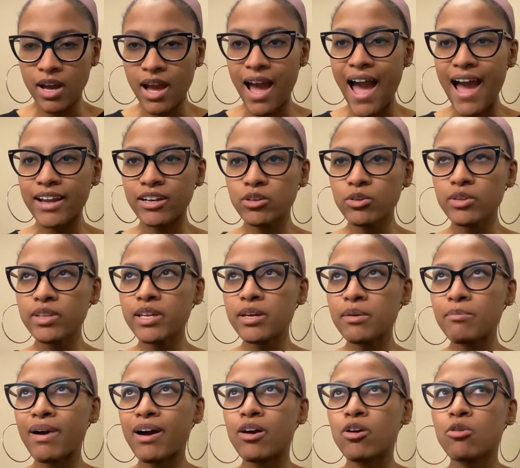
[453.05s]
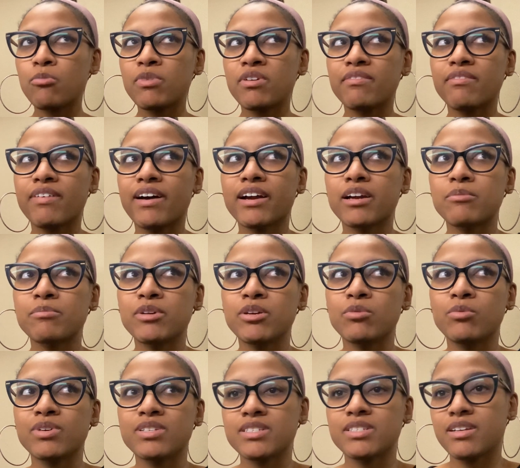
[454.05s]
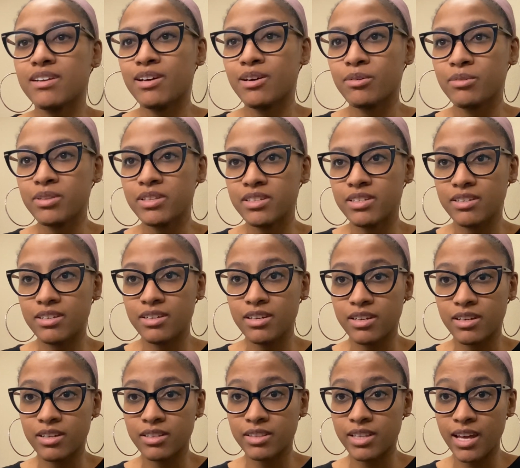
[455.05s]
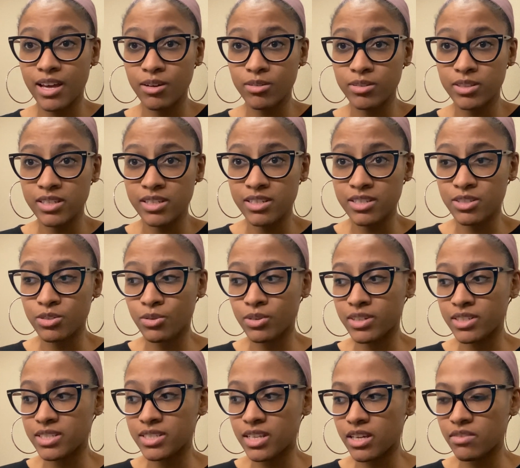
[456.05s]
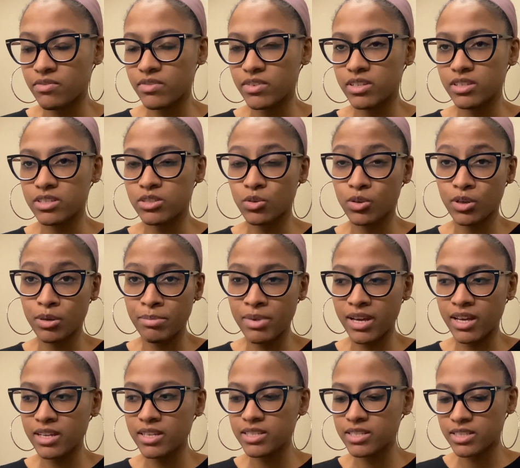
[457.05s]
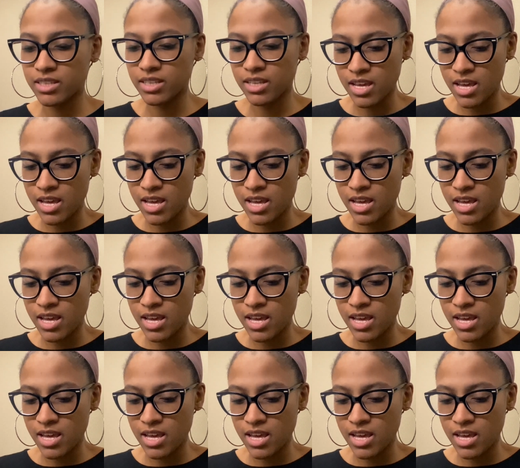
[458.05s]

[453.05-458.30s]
I knew that my home environment wasn't healthy, the healthiest or the safest or the best,